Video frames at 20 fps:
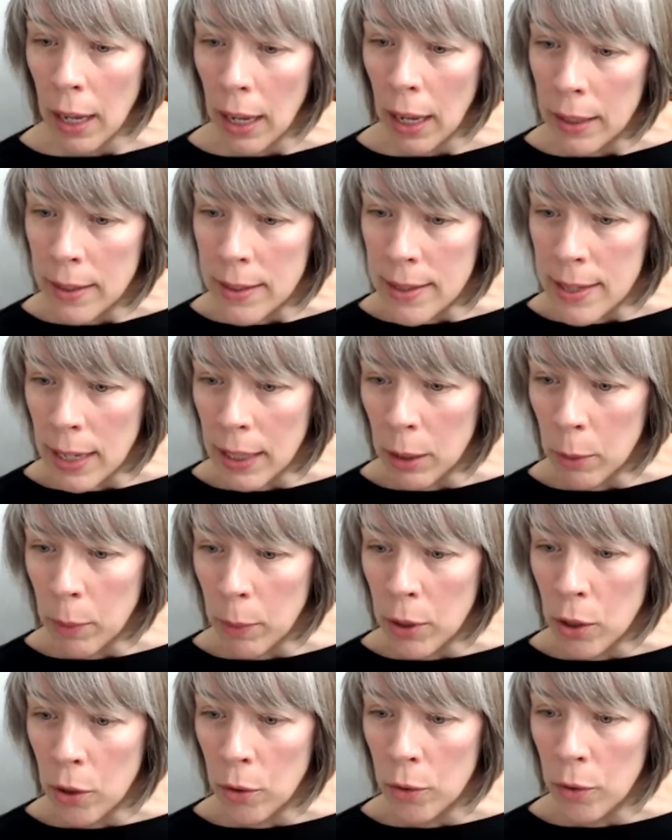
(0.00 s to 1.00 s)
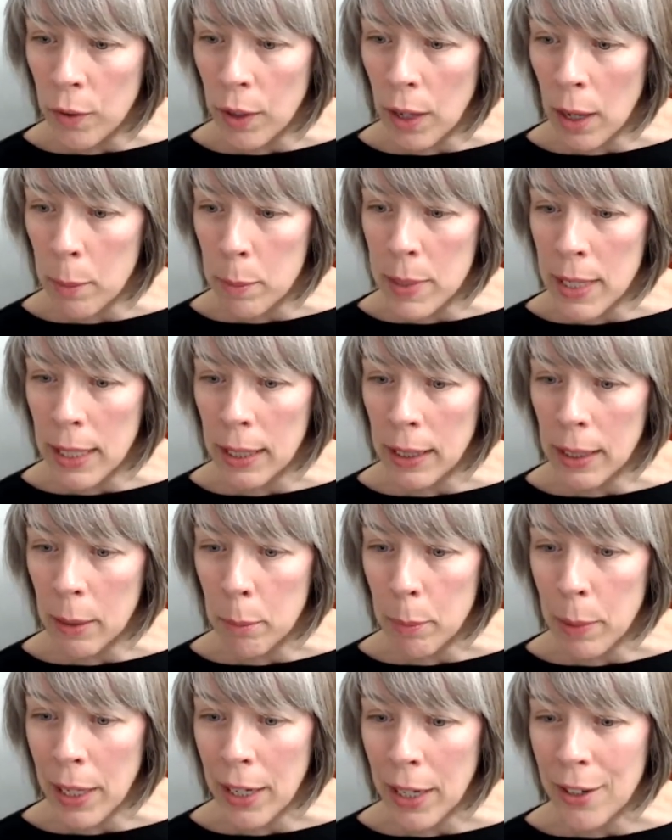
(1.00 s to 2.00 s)
does anyone know if an updated
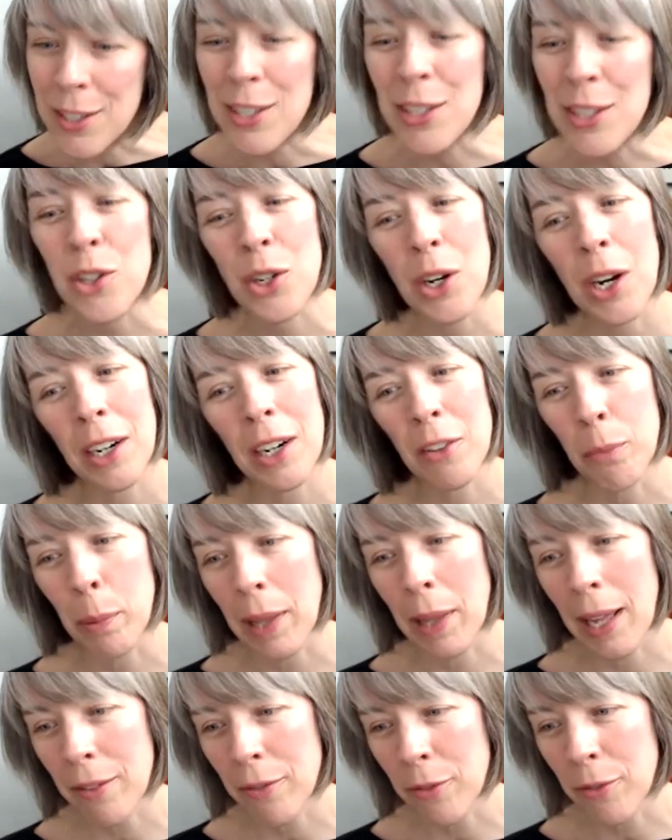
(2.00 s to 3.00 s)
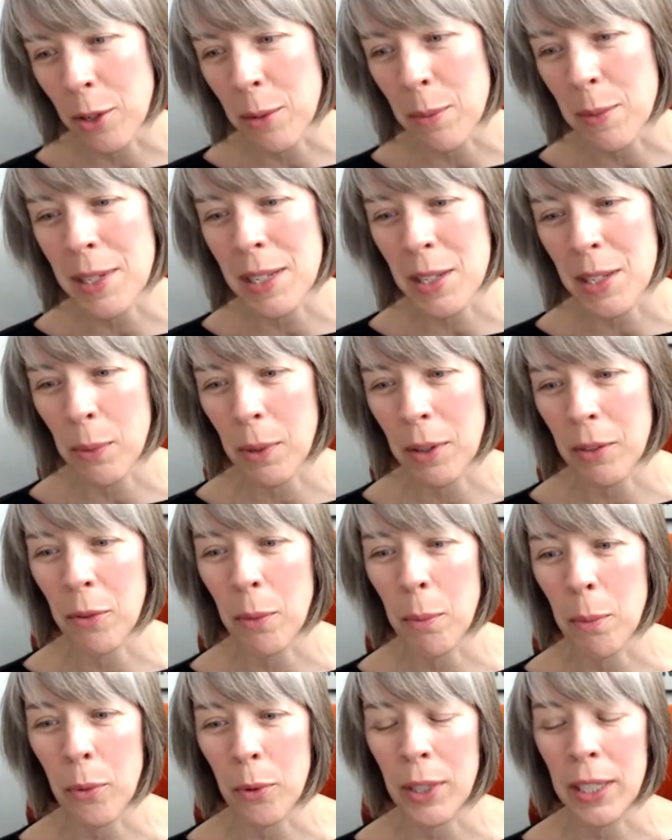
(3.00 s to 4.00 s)
comparison chart of platforms, this one
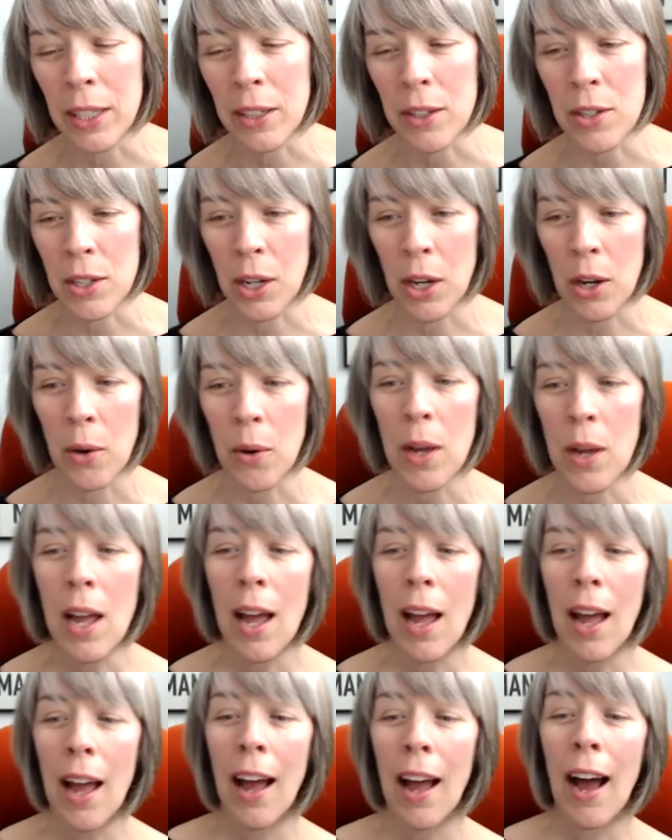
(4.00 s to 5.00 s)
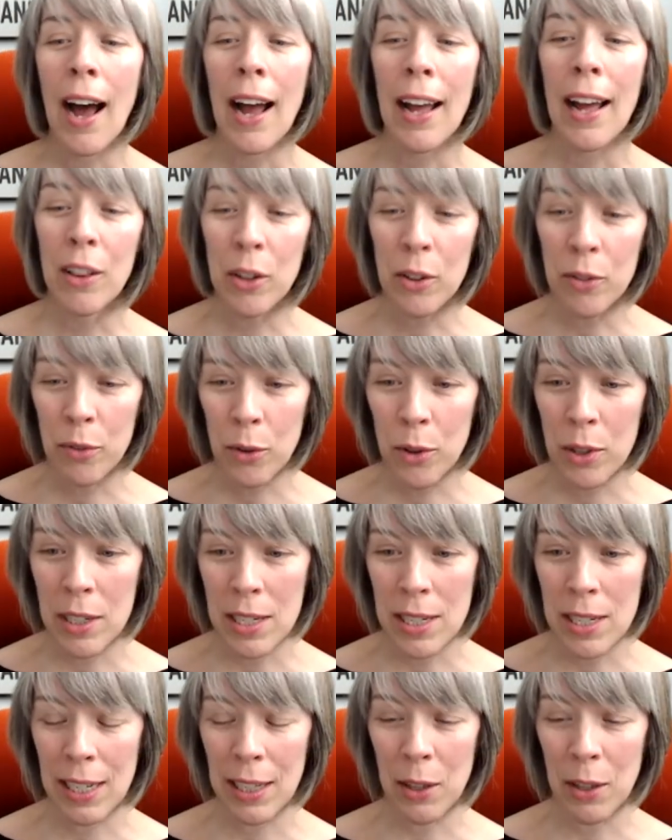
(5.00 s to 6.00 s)
from three years ago, I look forward to
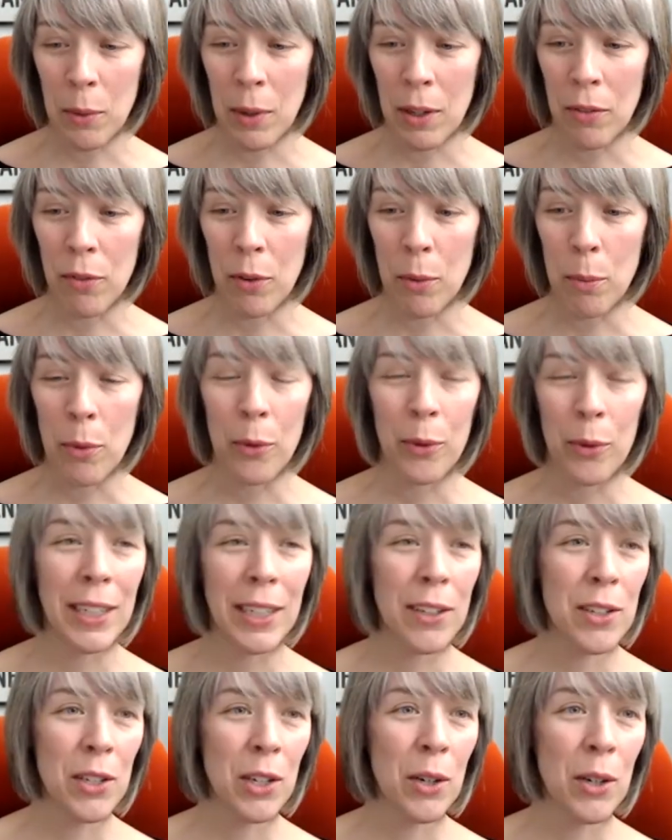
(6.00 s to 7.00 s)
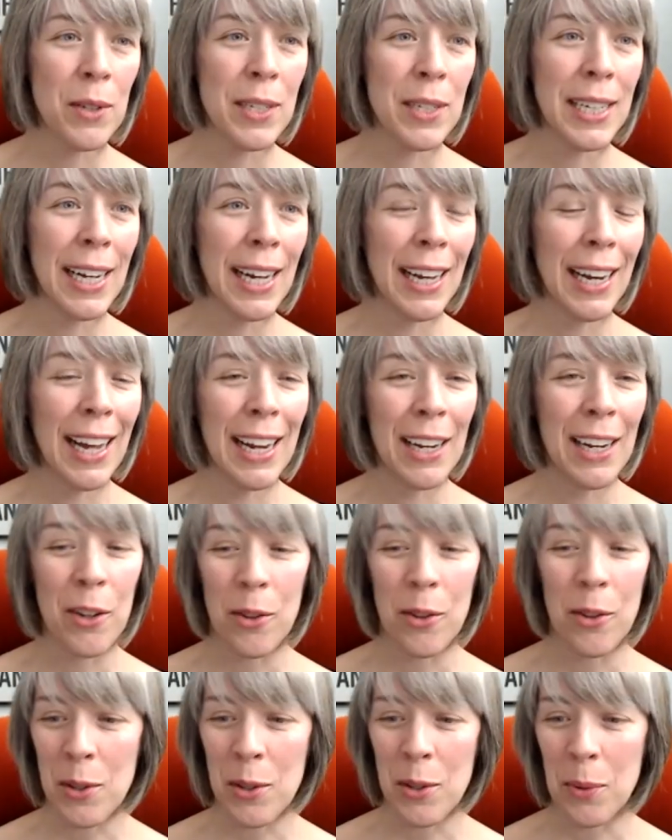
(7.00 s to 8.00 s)
seeing the one from three years ago. Deanne, I know
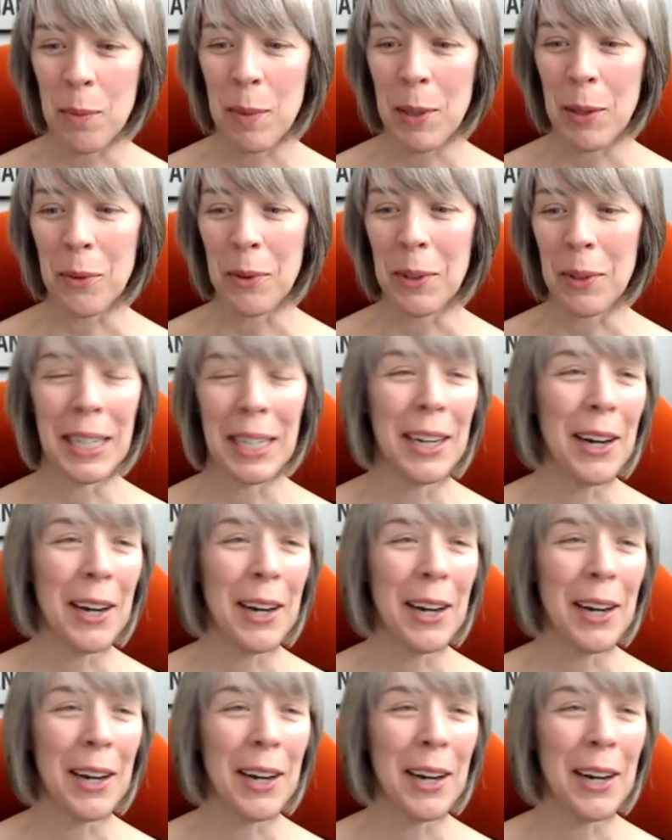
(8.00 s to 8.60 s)
this would be really